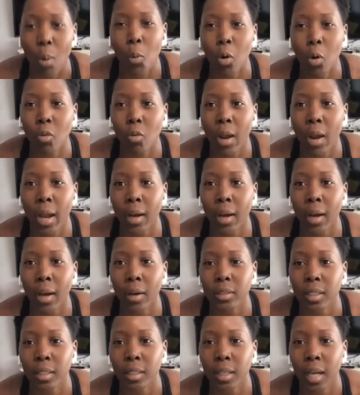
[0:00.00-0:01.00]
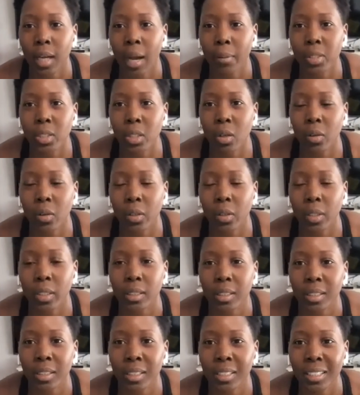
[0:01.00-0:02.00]
We got one more round. How are
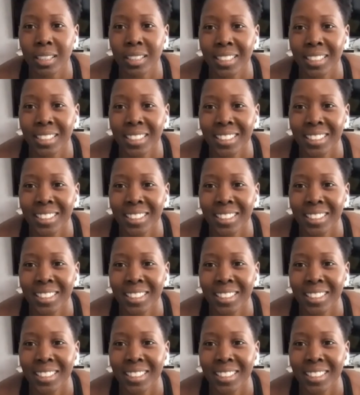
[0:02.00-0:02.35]
we doing?